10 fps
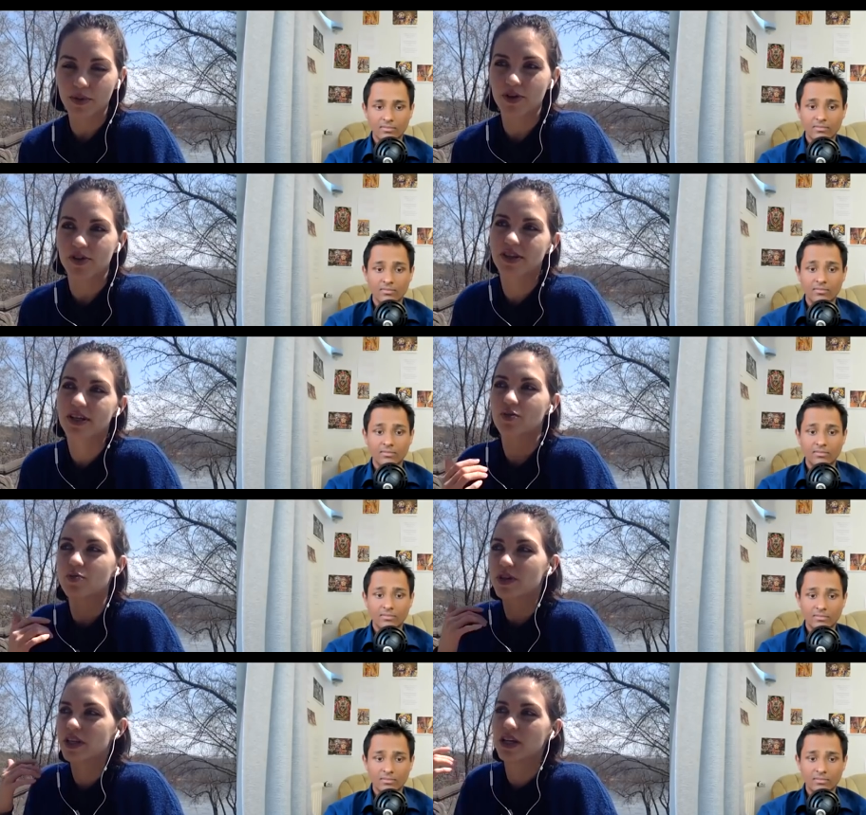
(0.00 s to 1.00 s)
Speaker 1: person that's
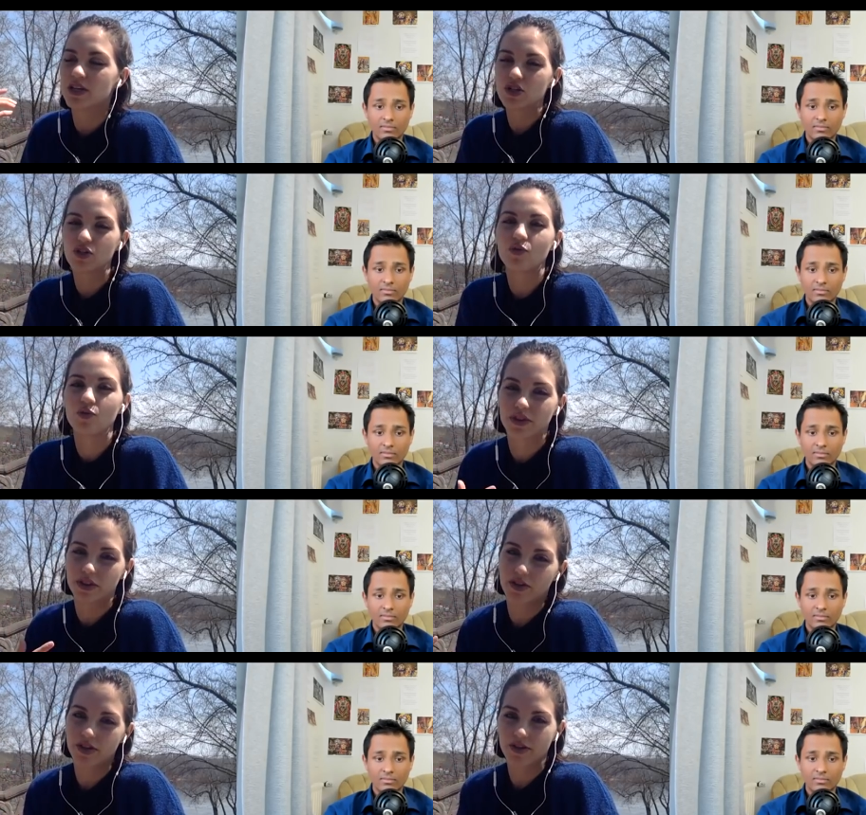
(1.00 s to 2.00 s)
really in tune with their
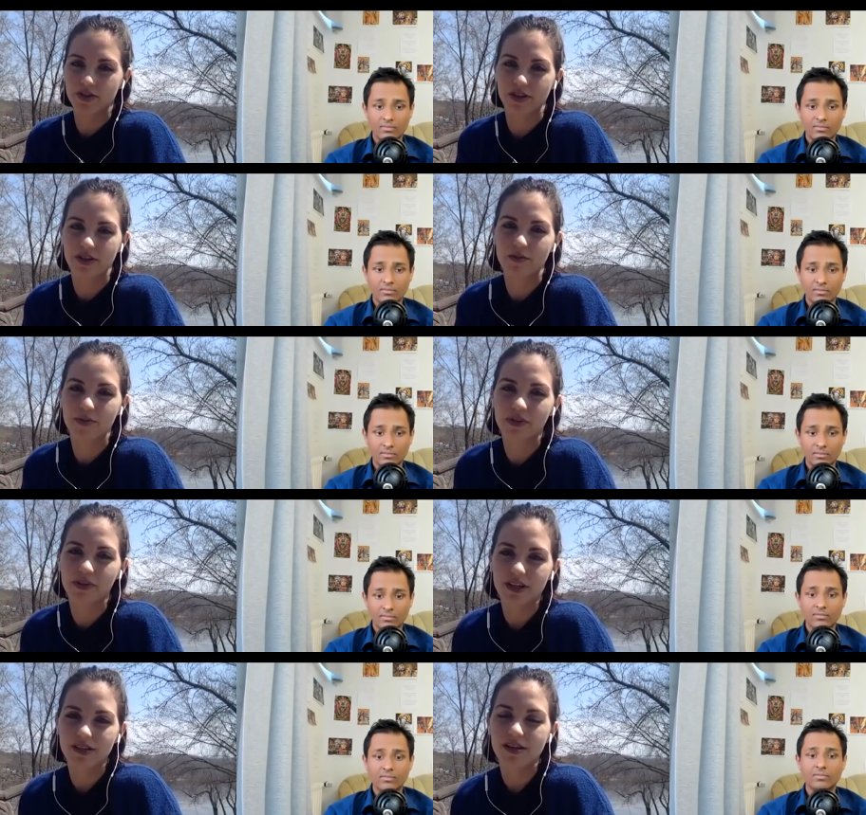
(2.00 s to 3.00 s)
skills and their
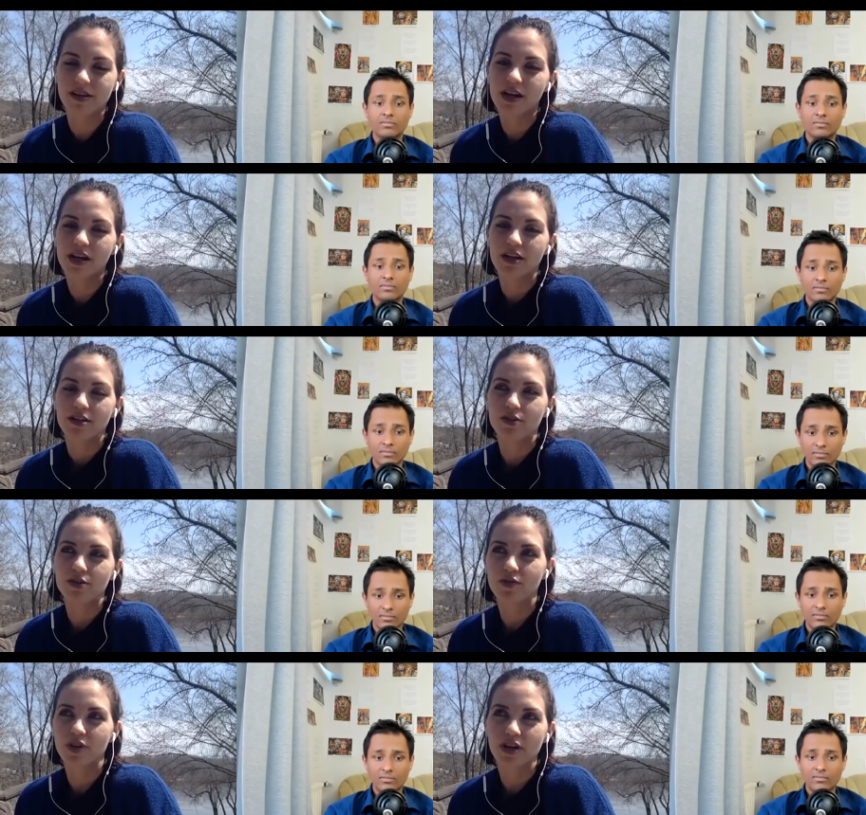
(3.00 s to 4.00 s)
abilities. So it's a
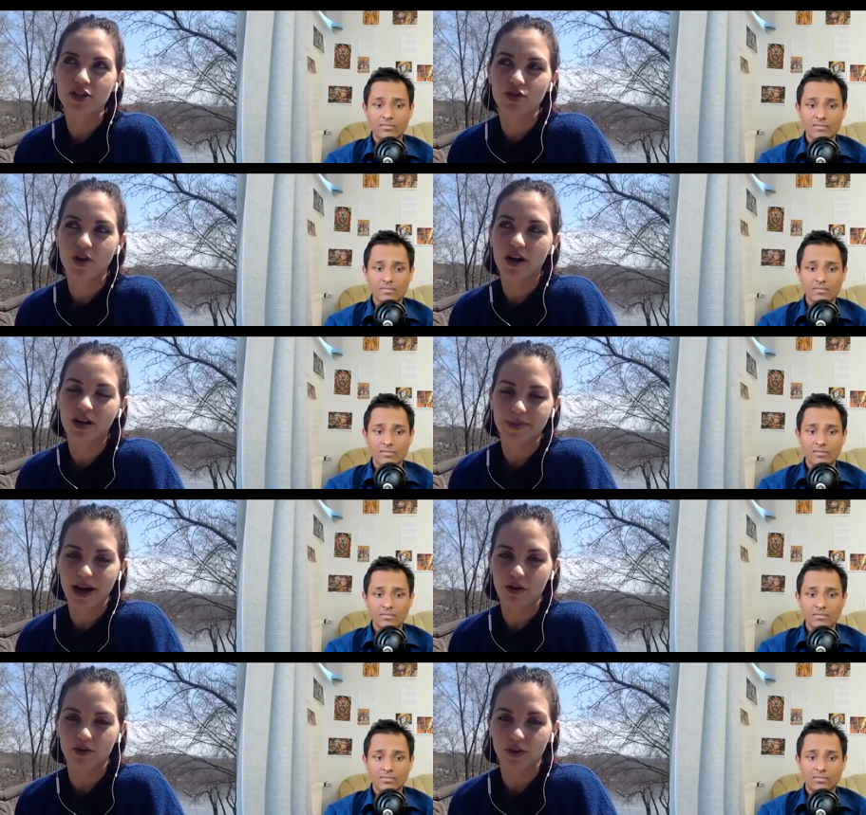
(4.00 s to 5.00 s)
very strong and
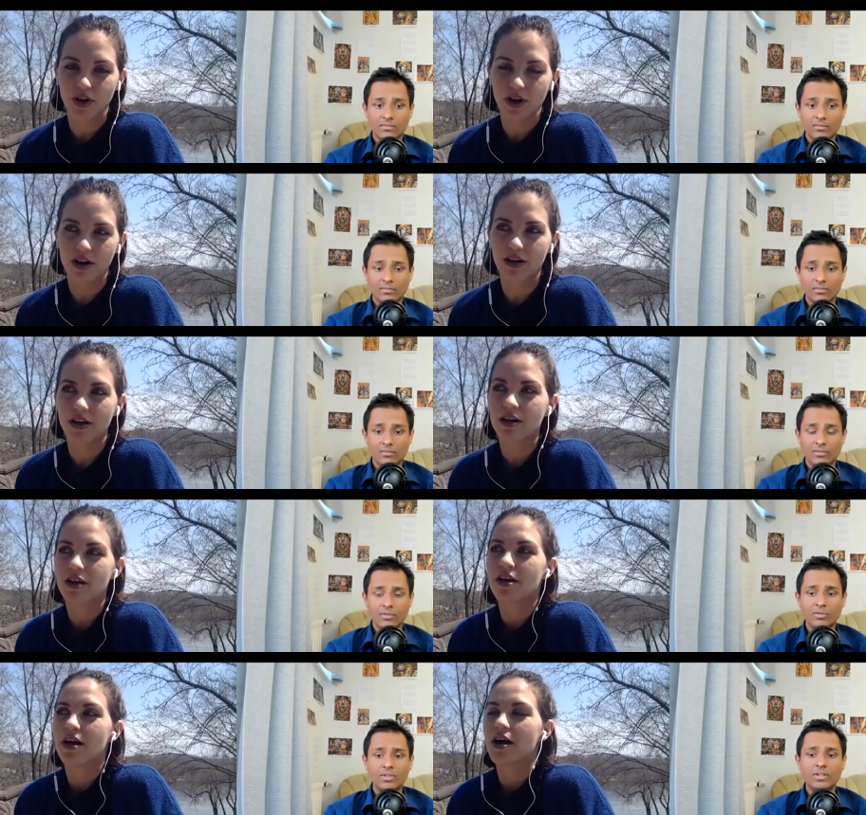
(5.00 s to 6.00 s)
powerful card.
Speaker 2: So
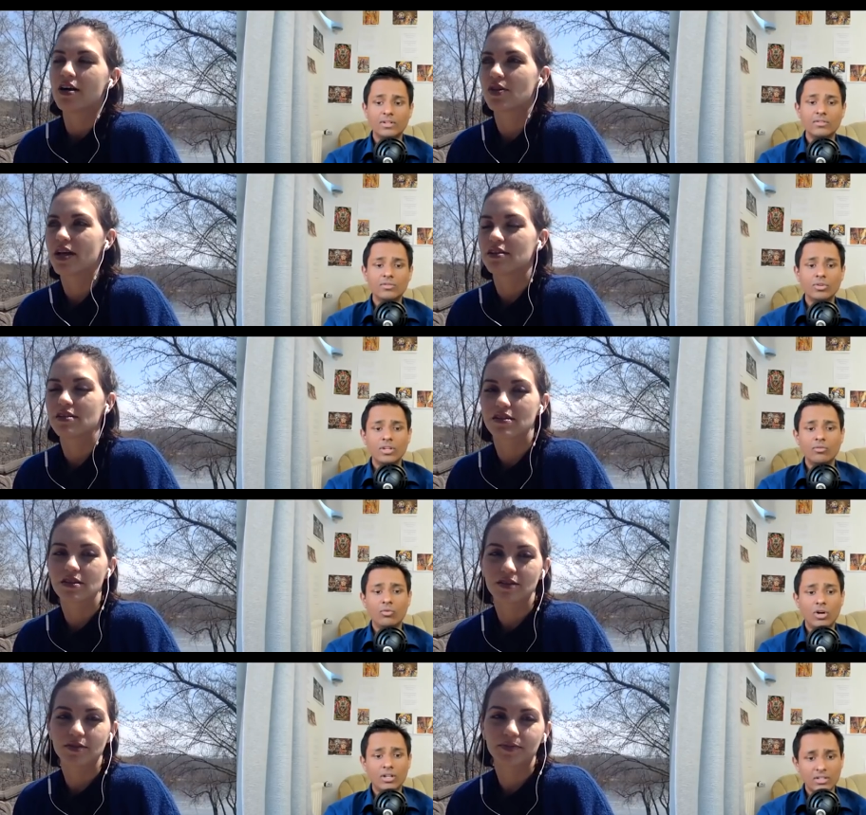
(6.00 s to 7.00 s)
there, there's only
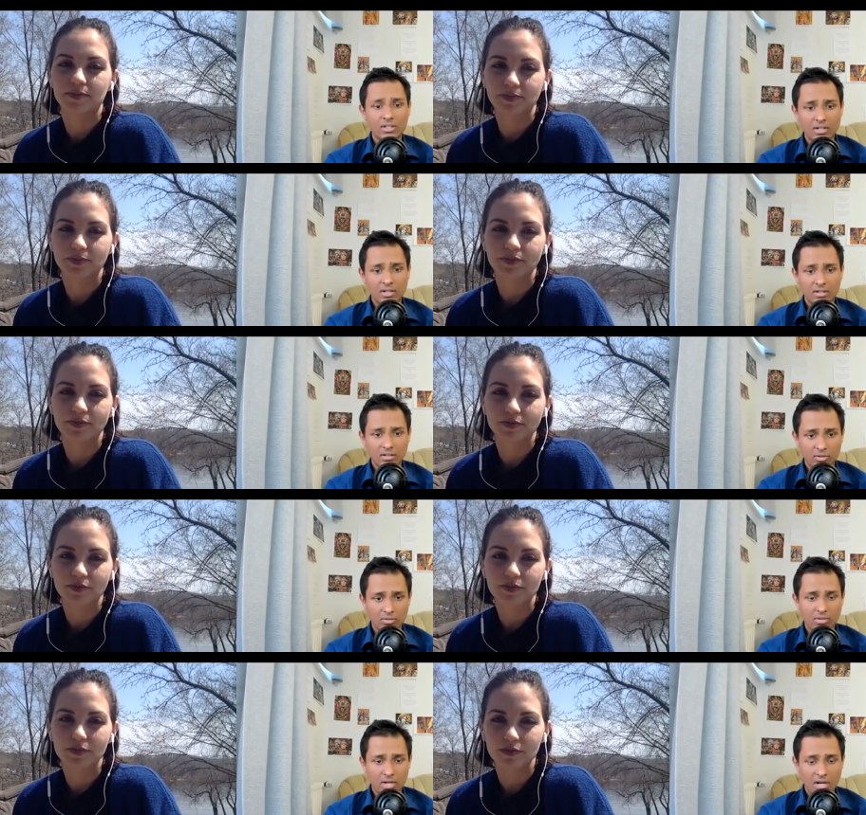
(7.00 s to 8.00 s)
one card you
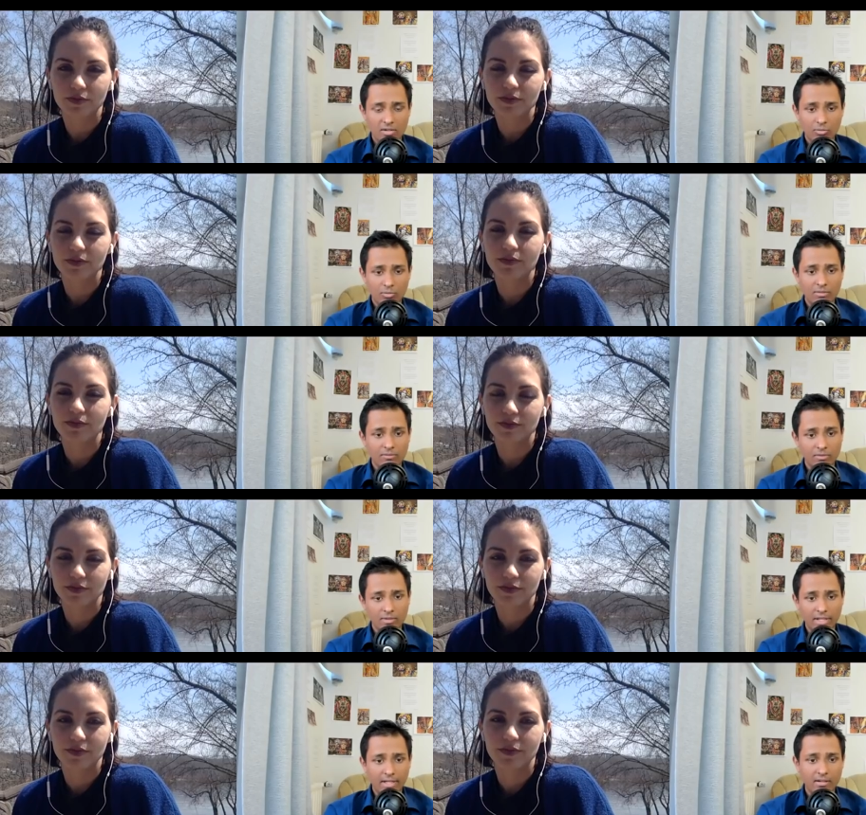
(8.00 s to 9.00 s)
card you mean
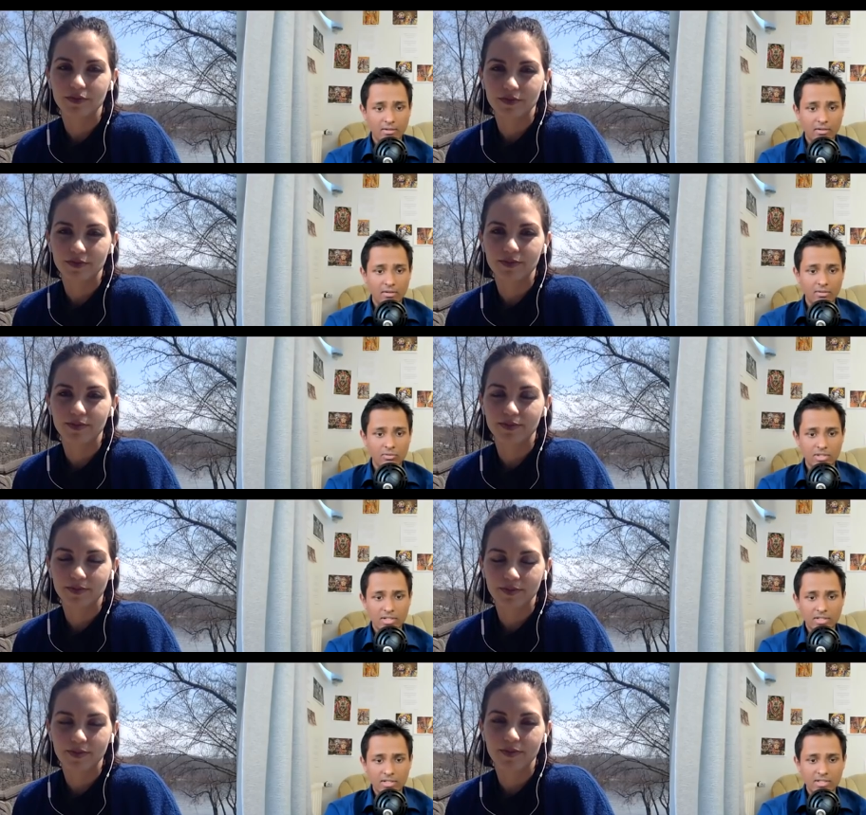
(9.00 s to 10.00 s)
like uh, you said
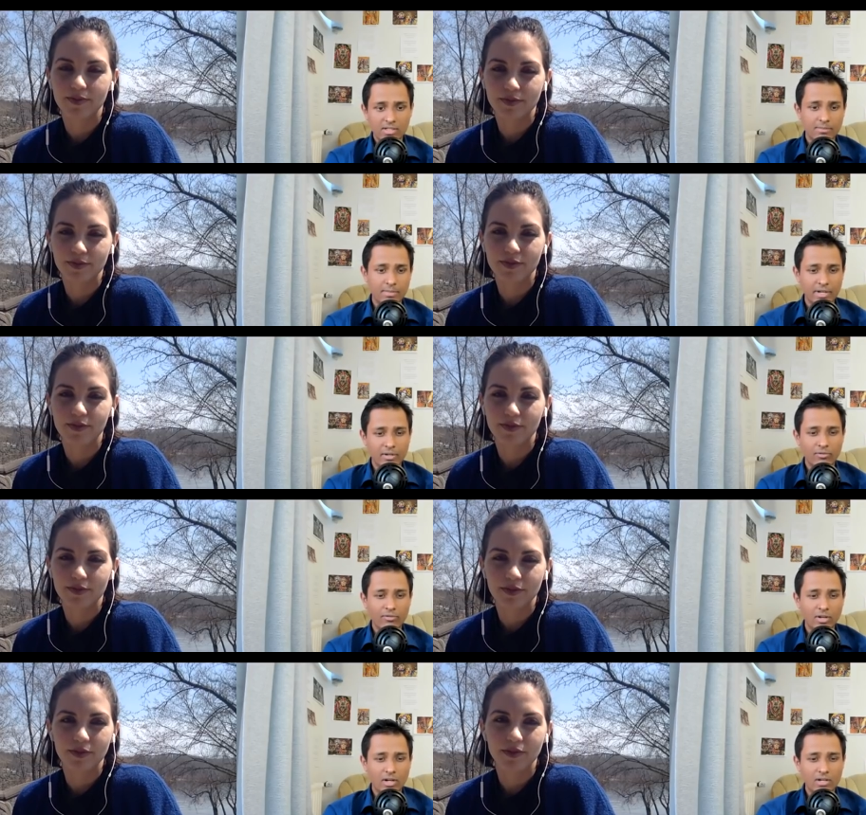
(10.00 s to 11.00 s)
there's a spread of
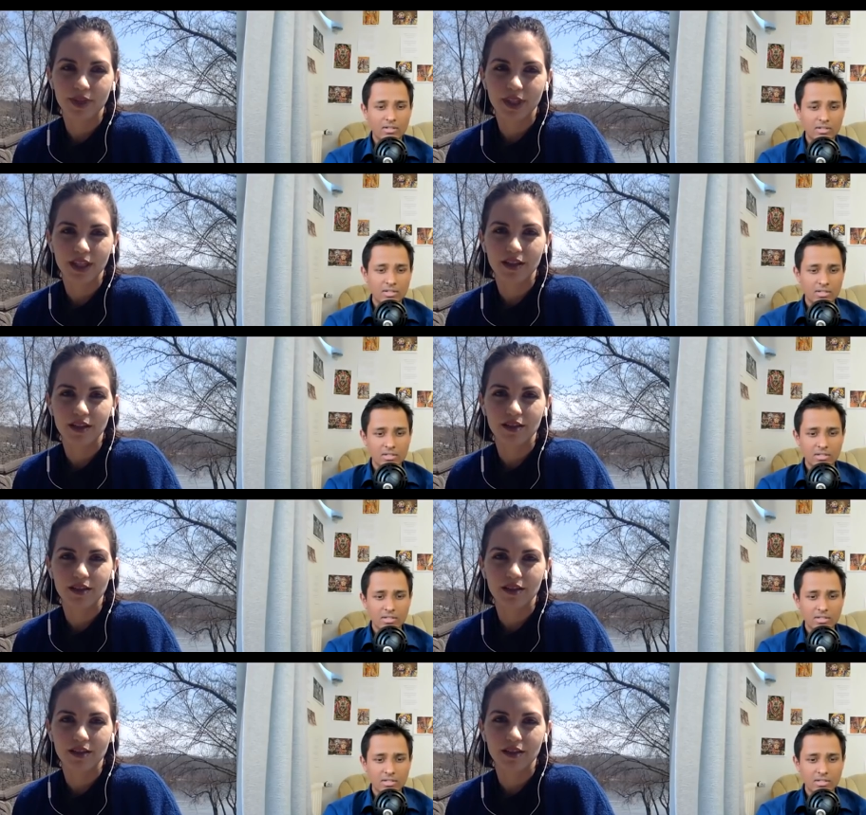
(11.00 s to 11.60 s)
cards.